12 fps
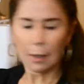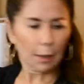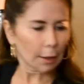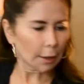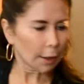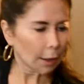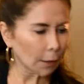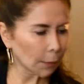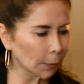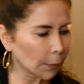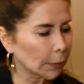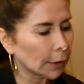And
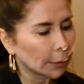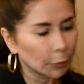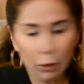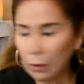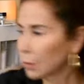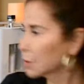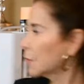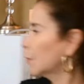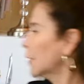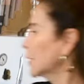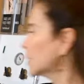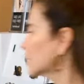now I'm gonna use a
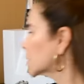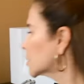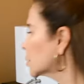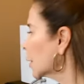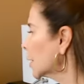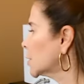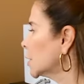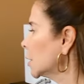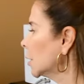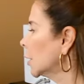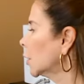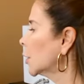fan
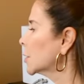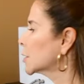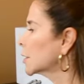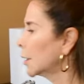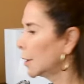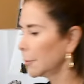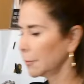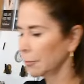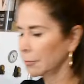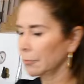straightening her skin.